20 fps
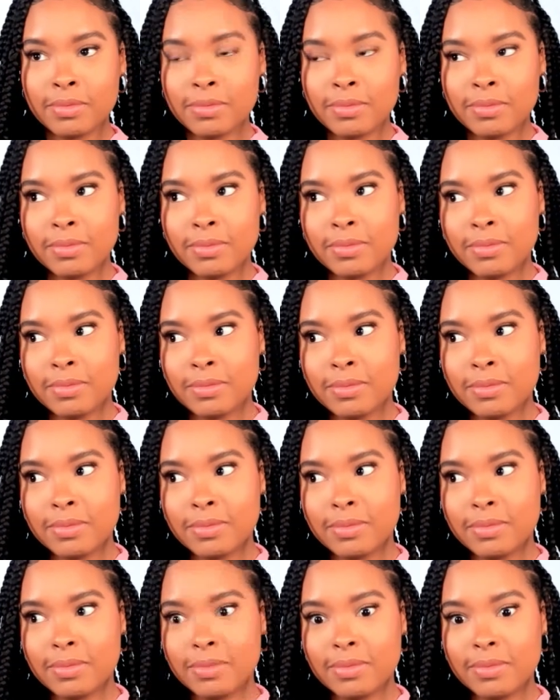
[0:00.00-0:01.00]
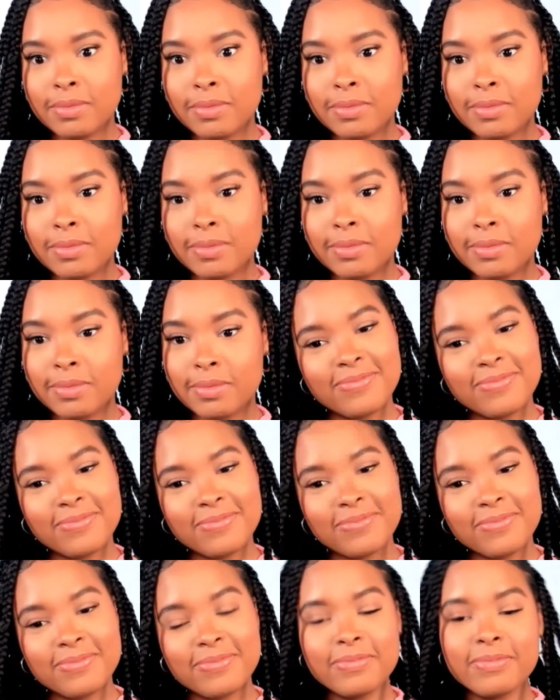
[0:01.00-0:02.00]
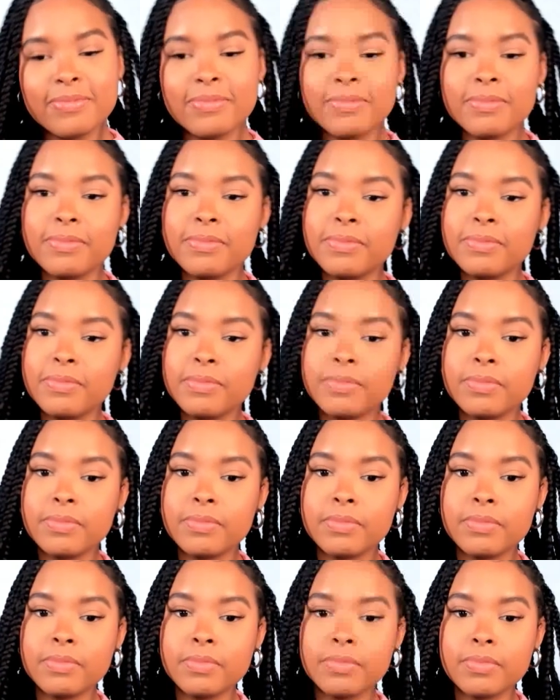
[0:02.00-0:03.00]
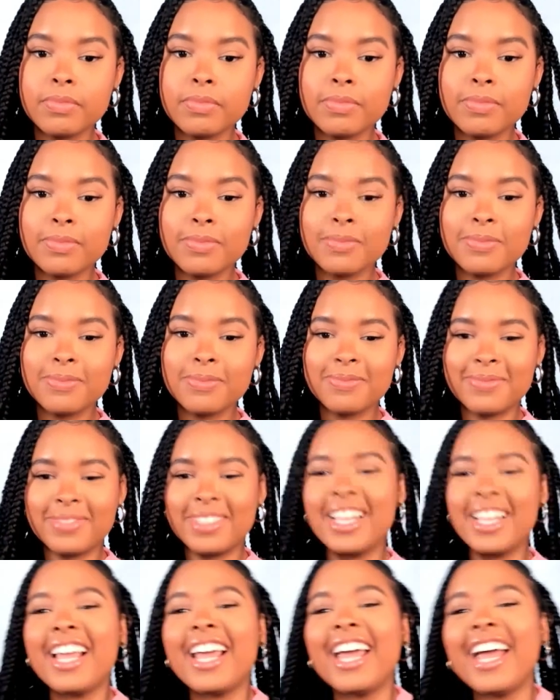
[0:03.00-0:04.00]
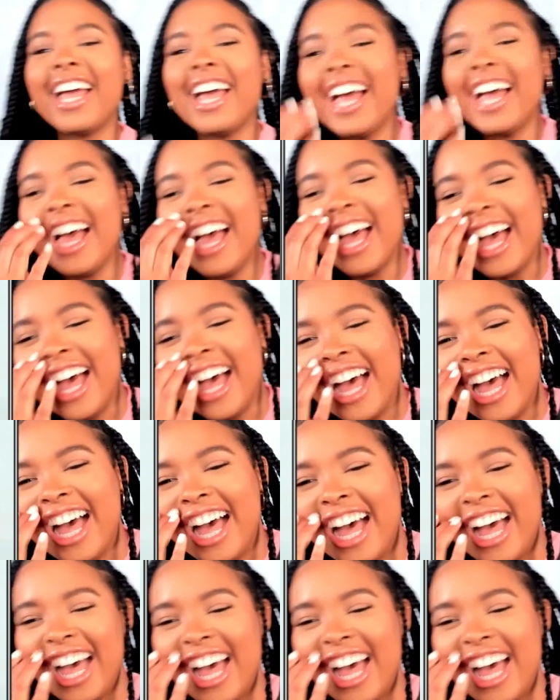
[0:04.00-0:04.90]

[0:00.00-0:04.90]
The person shown says nothing.